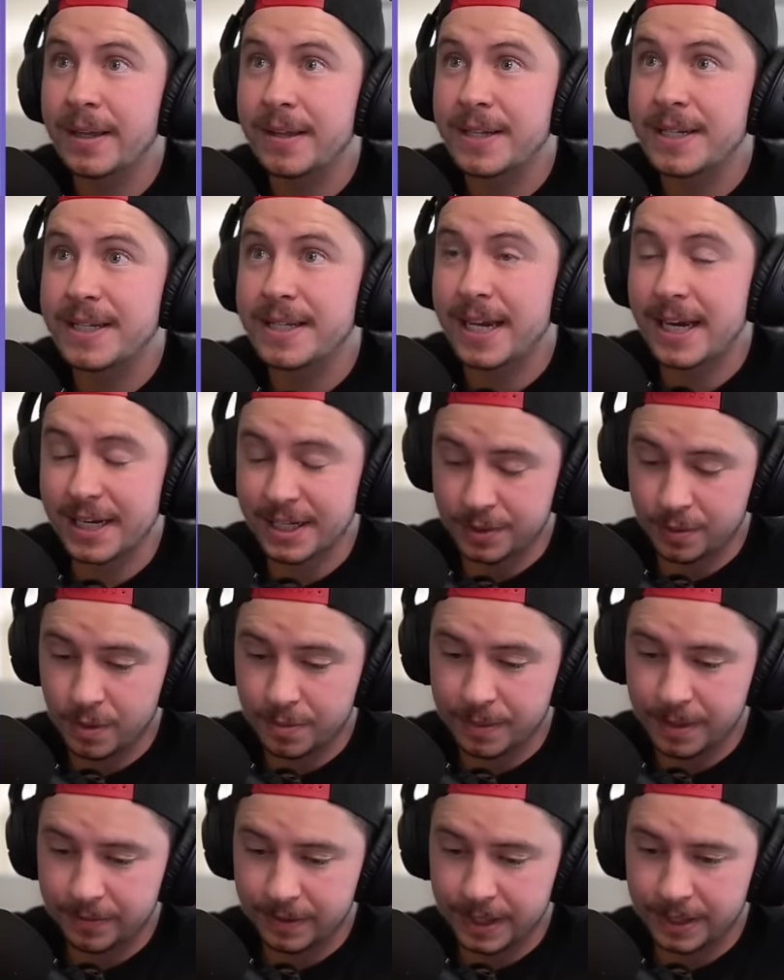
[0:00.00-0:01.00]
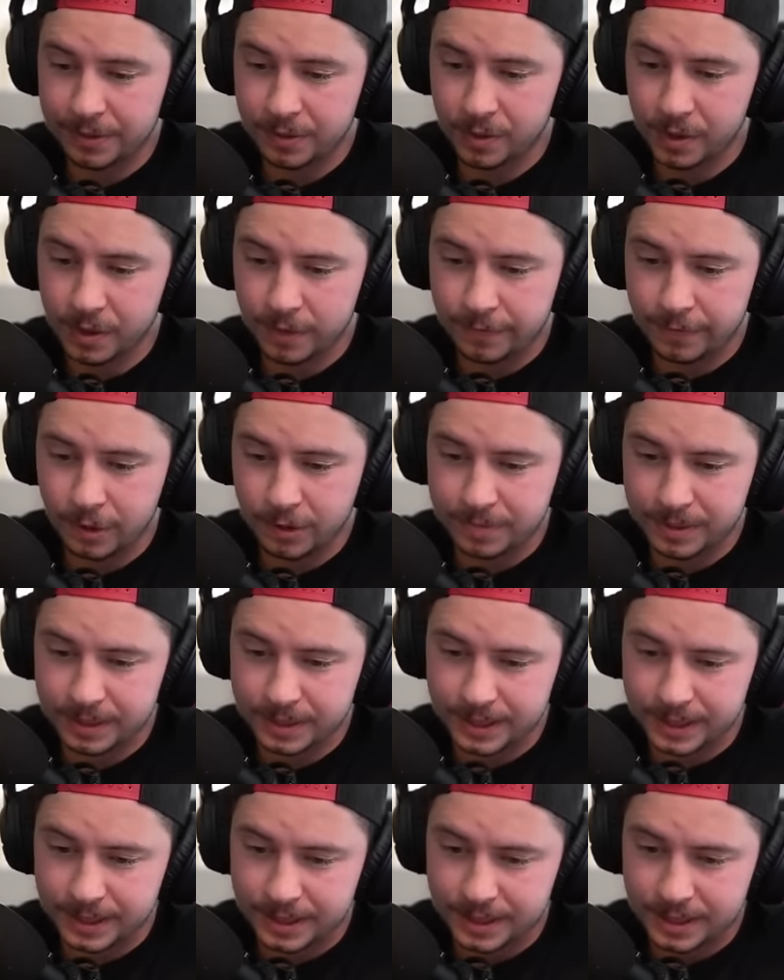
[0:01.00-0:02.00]
These Yetis won't be able to get through all four
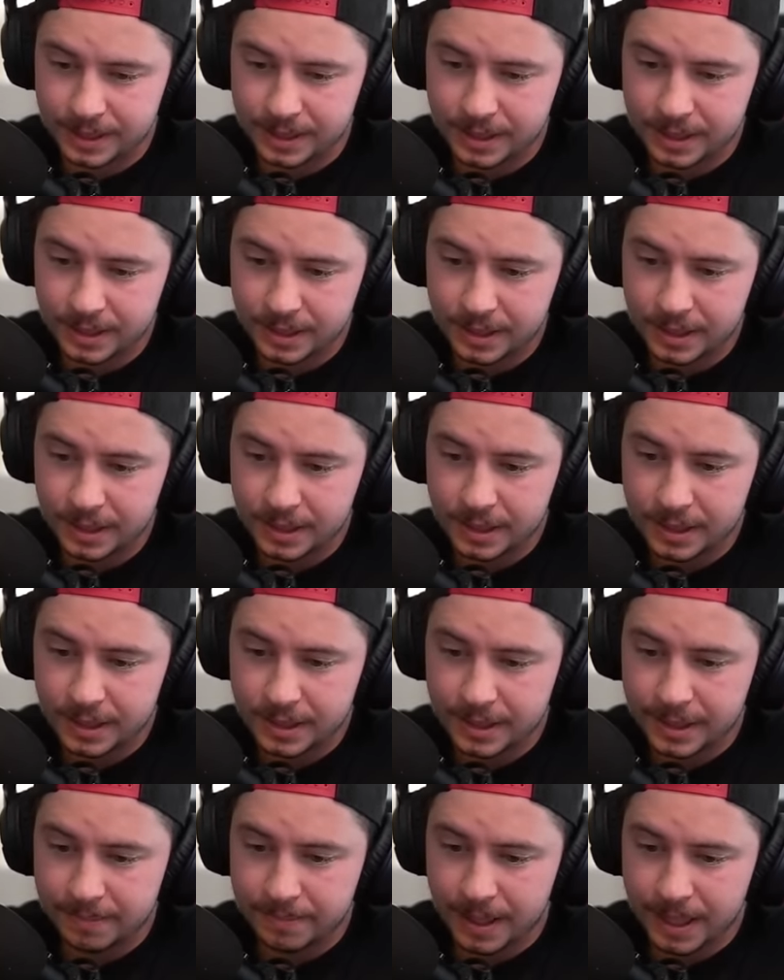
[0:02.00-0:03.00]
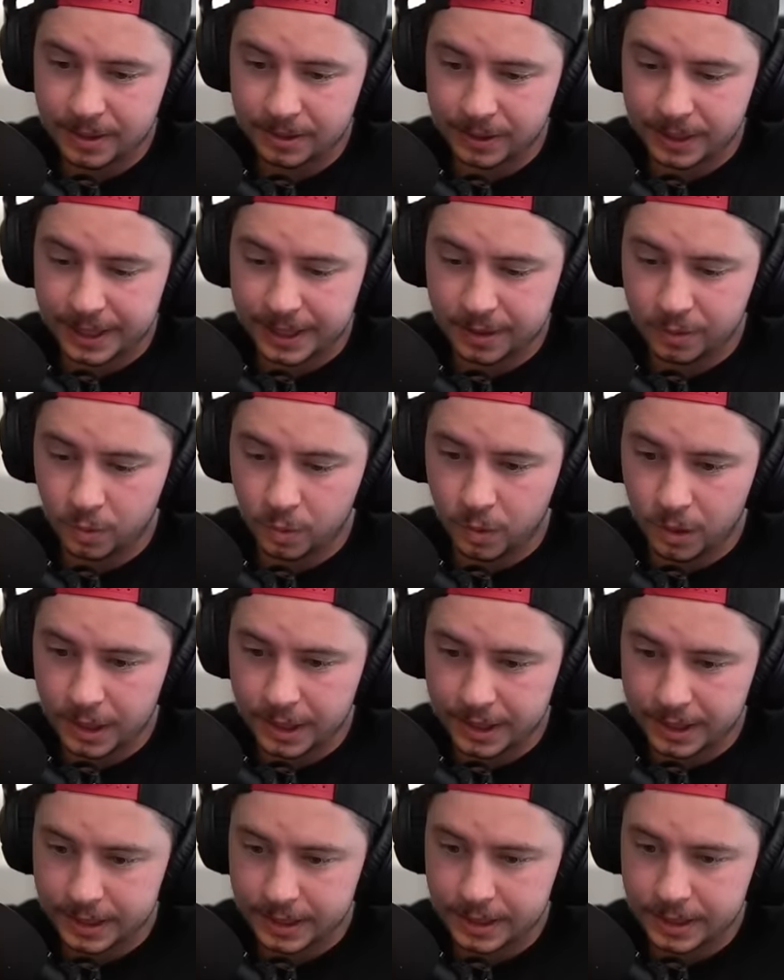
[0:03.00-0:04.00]
buildings. They might only get
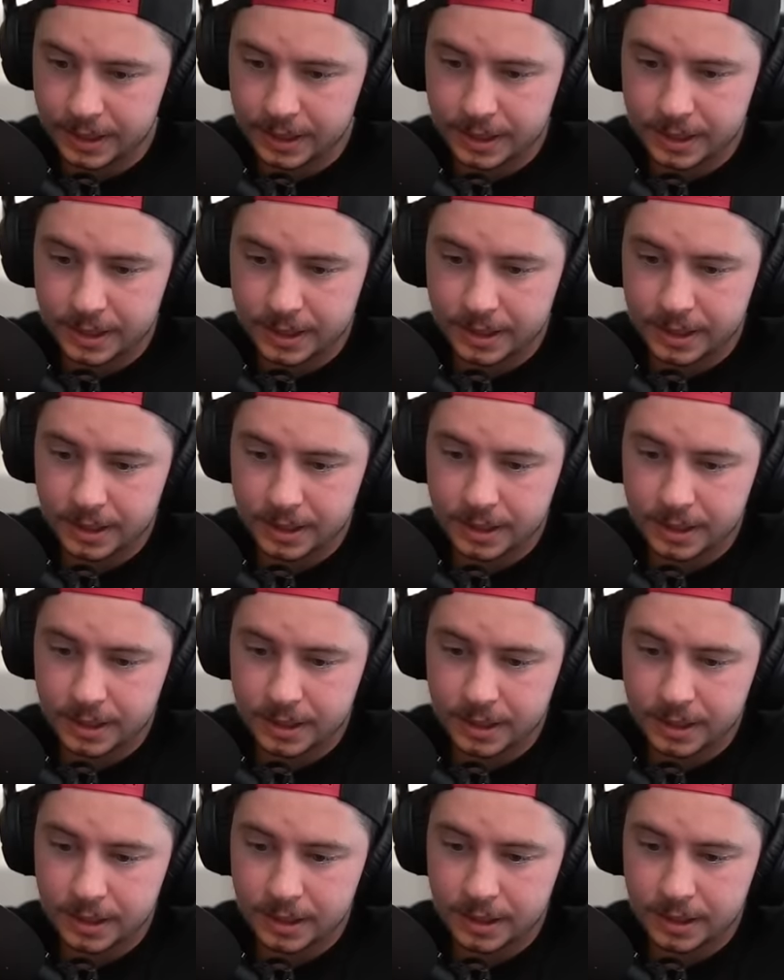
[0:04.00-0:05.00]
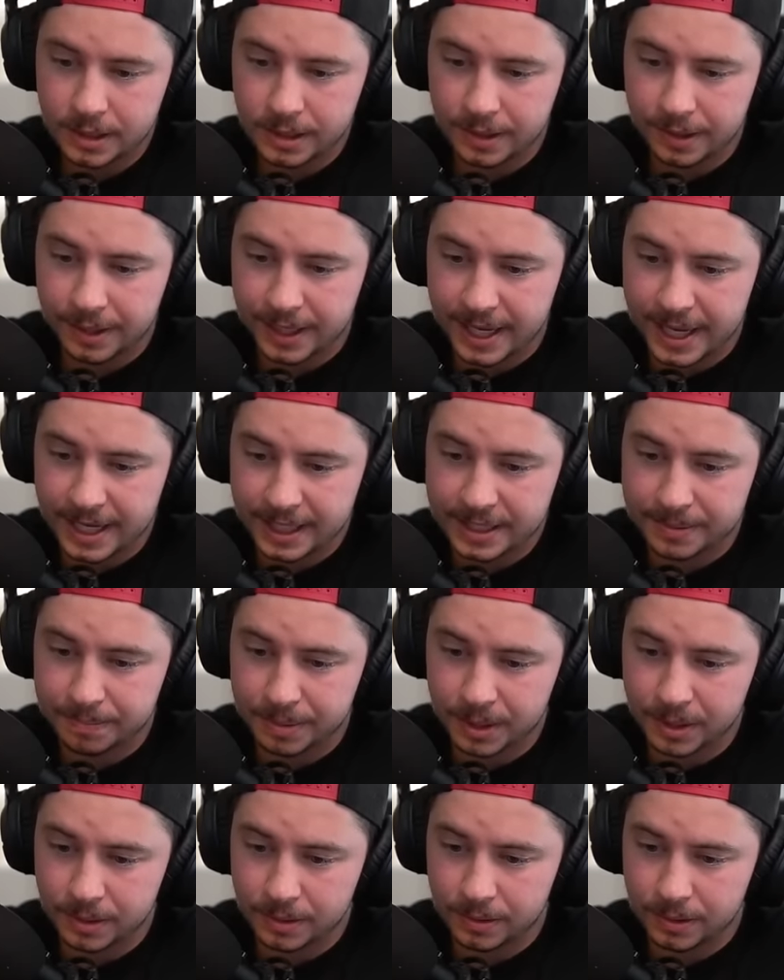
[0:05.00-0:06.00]
one. The
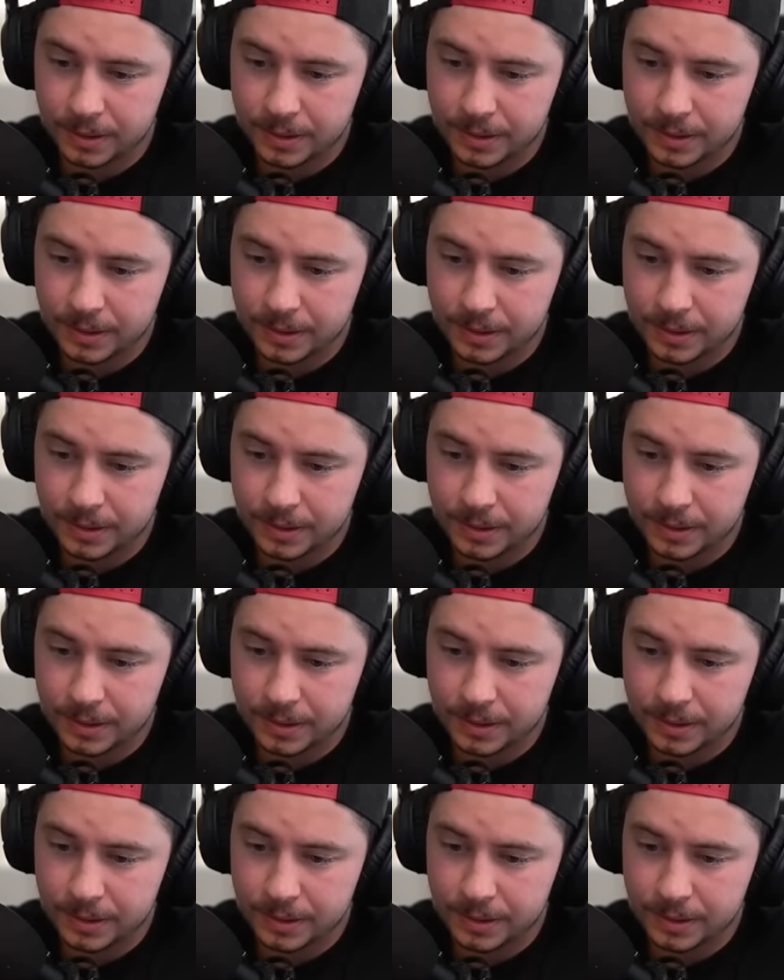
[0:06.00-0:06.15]
X-Bow.